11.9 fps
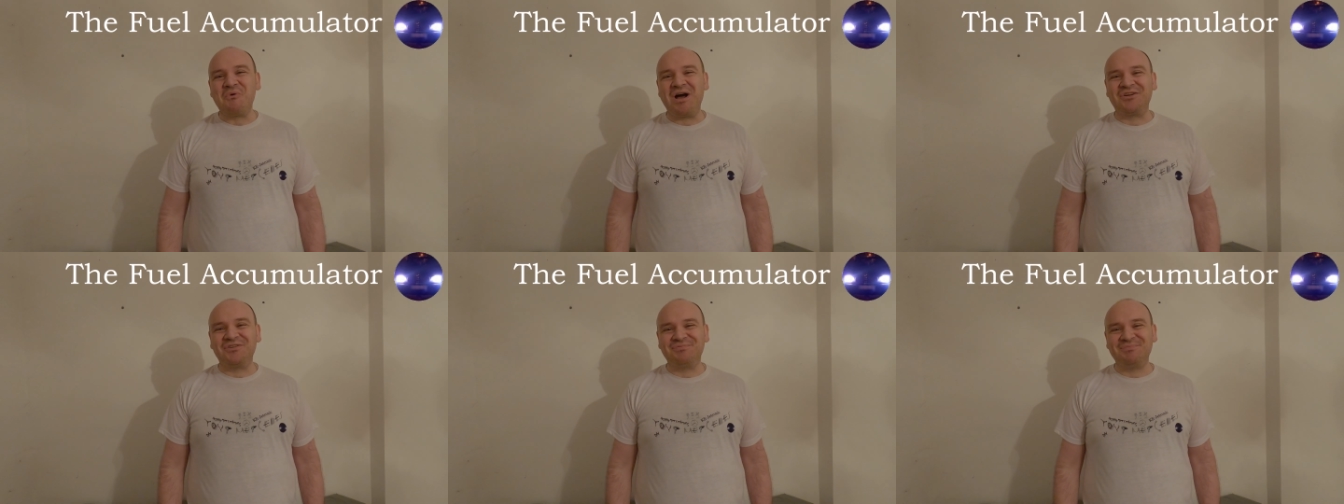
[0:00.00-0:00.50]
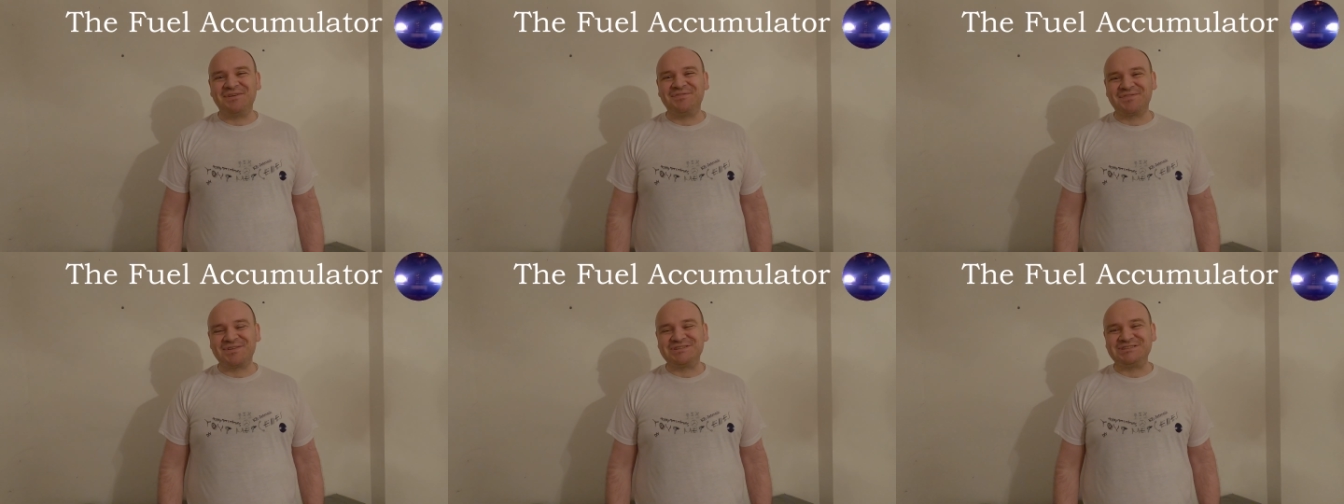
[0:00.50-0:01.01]
one of my
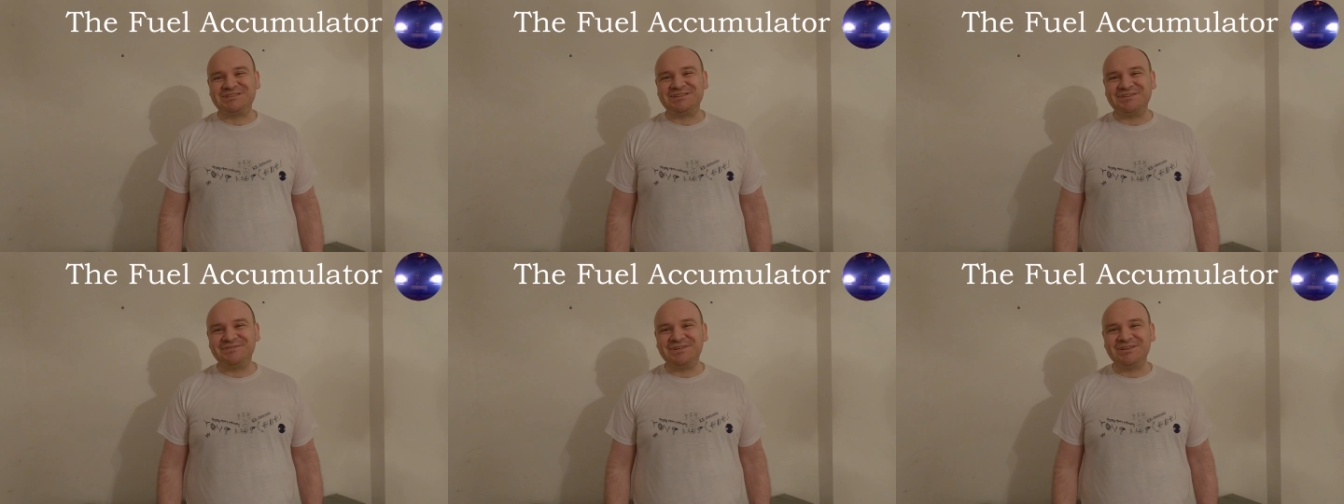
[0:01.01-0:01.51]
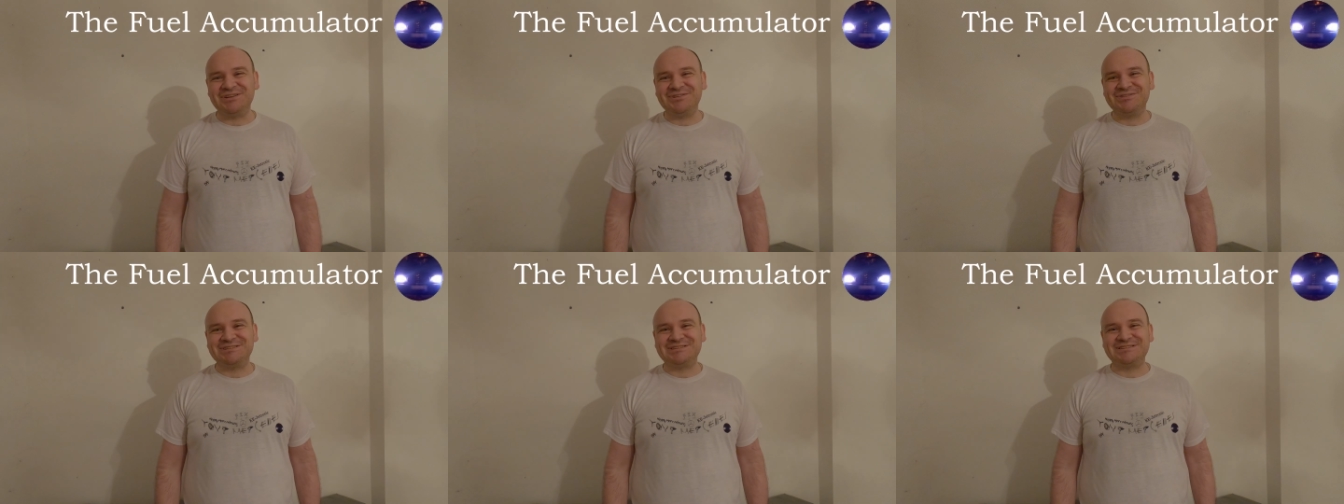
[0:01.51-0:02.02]
first
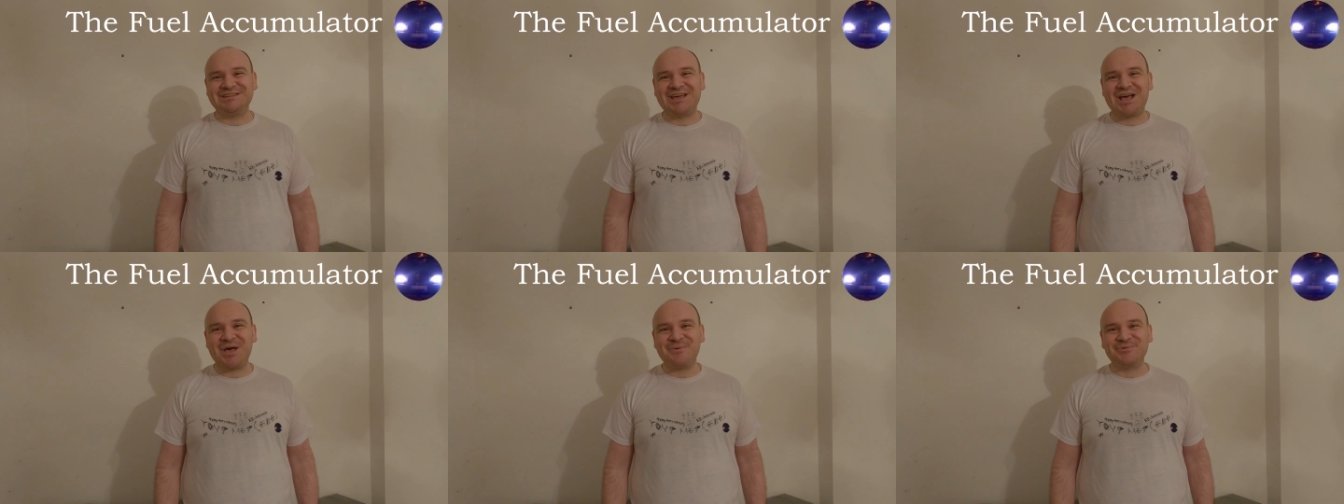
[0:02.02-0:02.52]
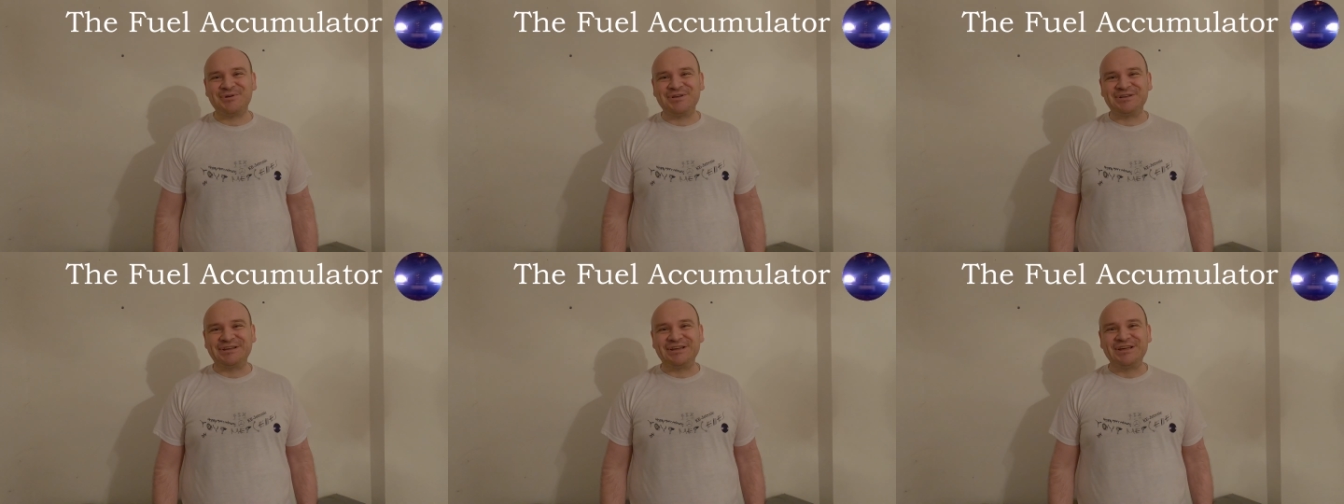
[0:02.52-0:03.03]
videos uh, I'm
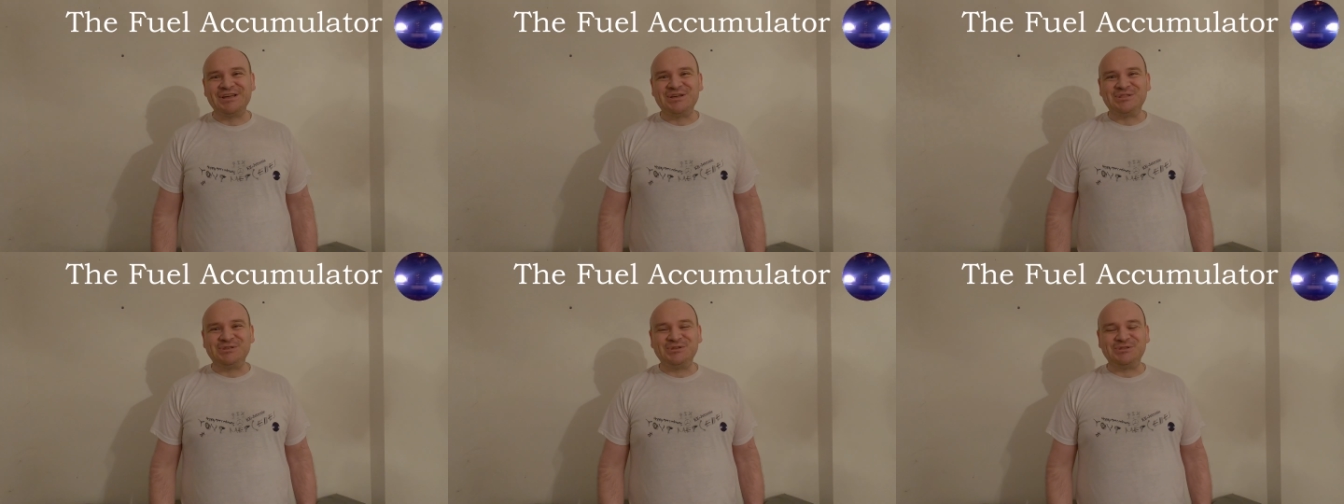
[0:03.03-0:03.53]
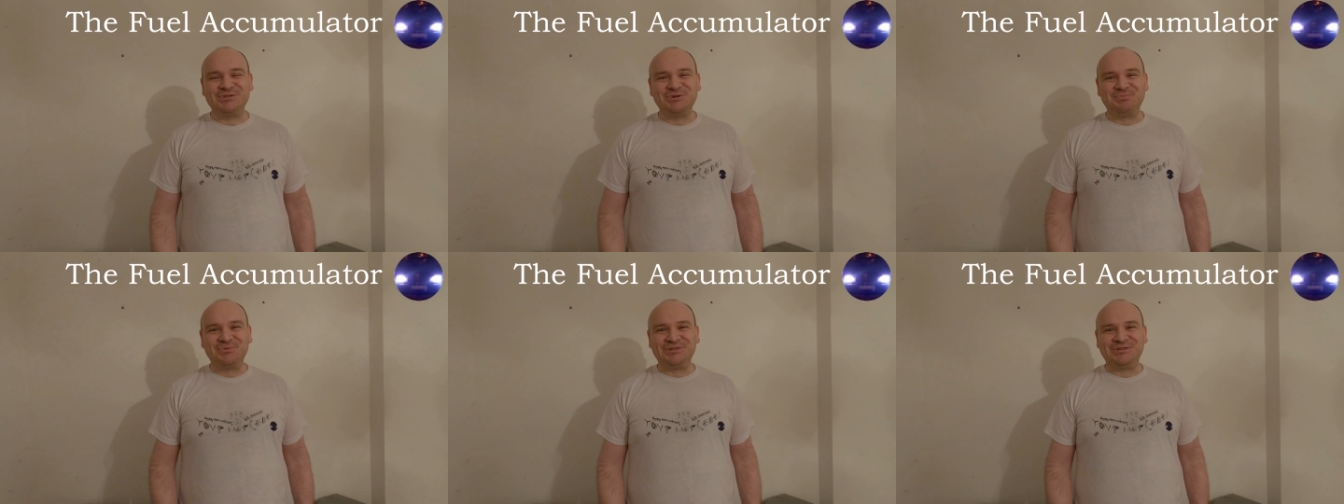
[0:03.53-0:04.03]
going
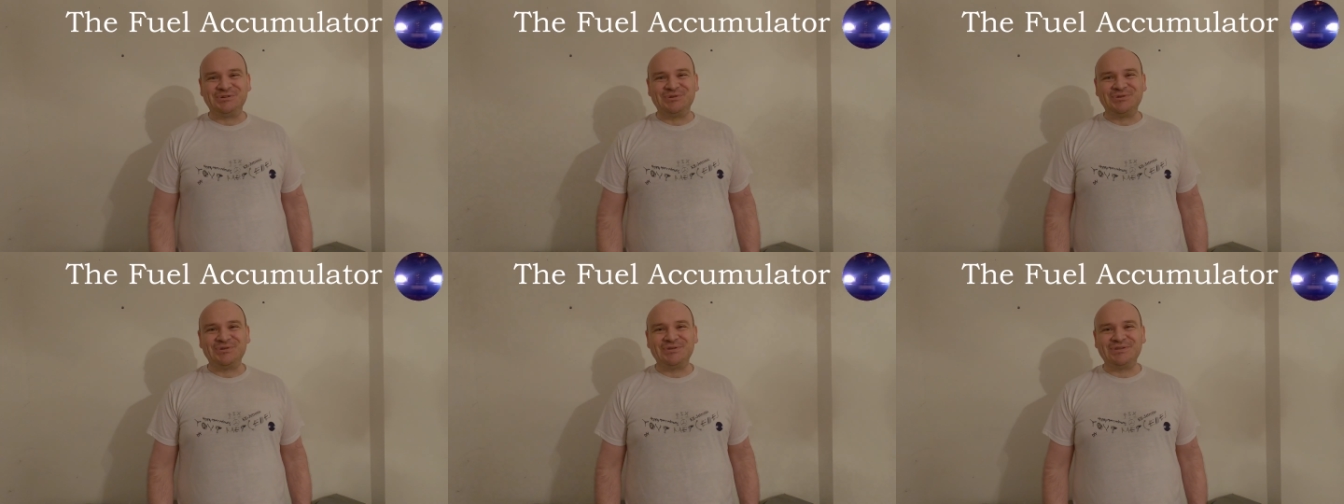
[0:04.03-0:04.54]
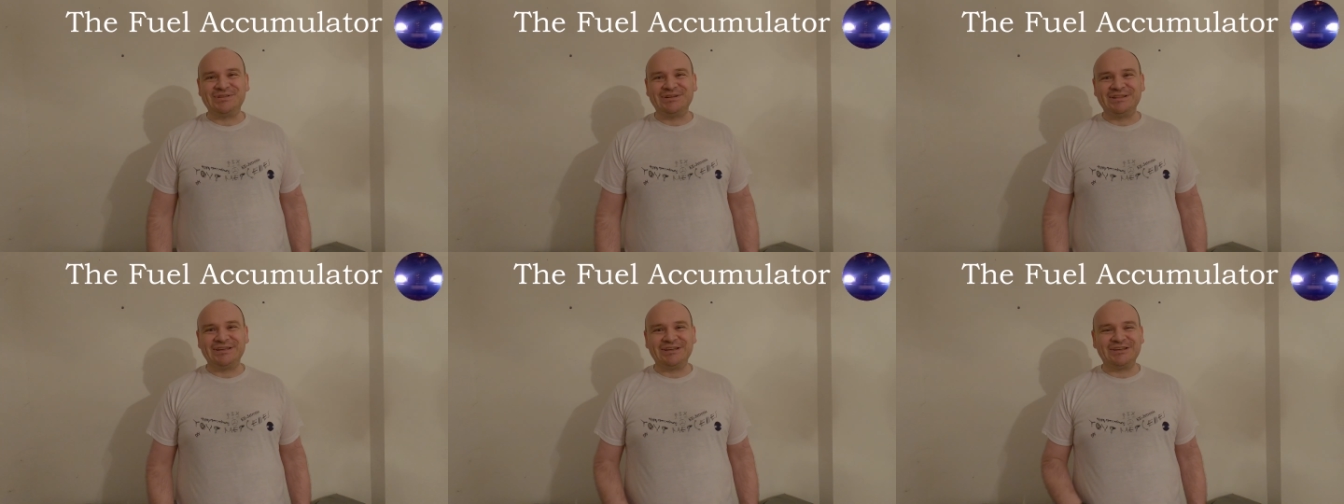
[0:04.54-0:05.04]
to put you
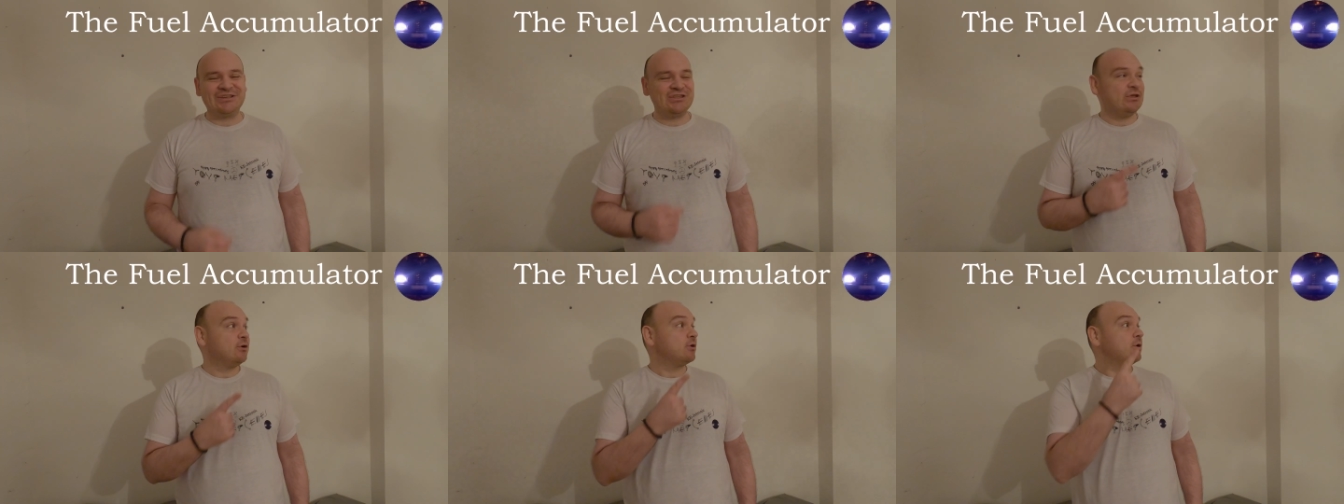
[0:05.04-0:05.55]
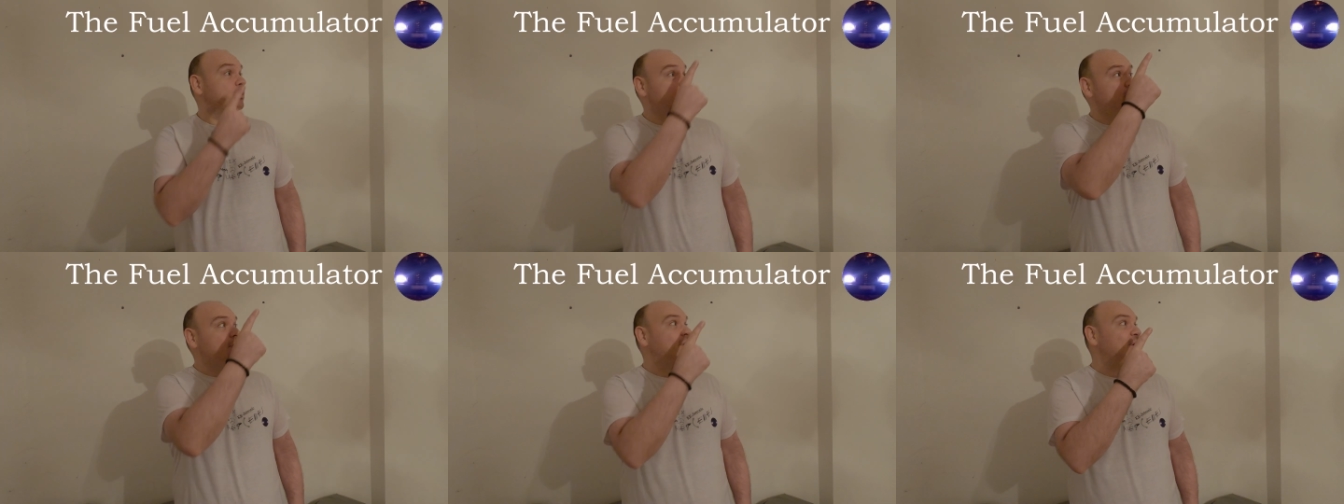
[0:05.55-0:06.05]
the link
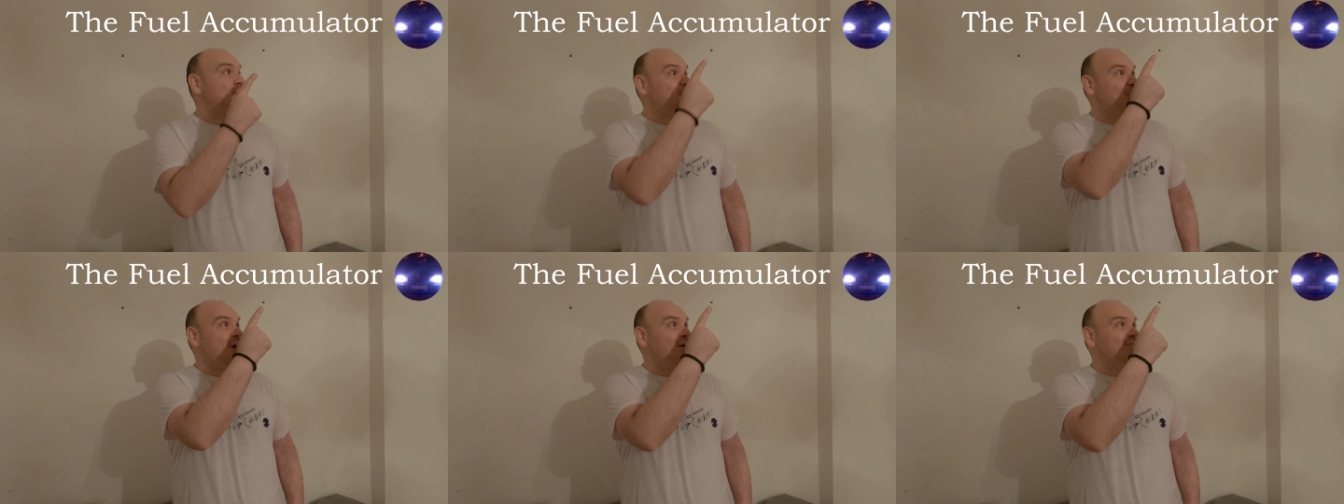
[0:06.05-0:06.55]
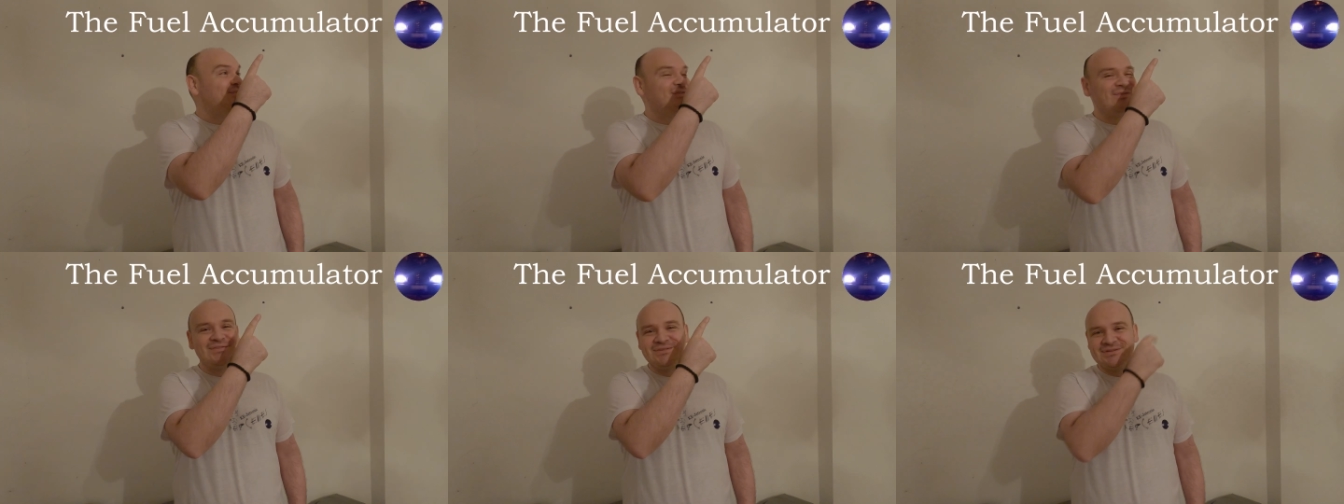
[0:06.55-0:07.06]
here
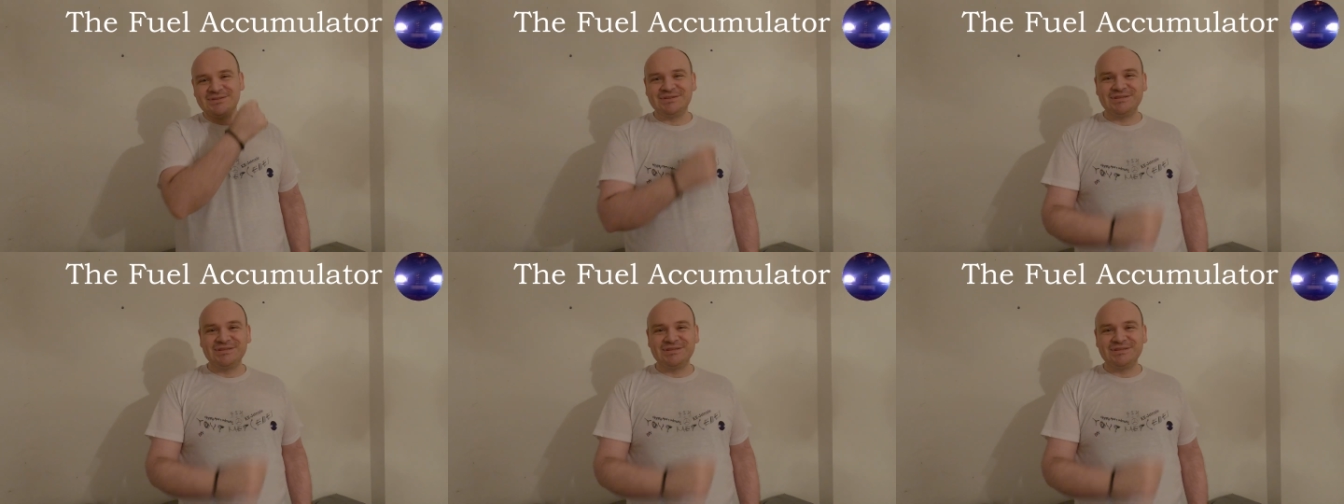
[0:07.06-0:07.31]
above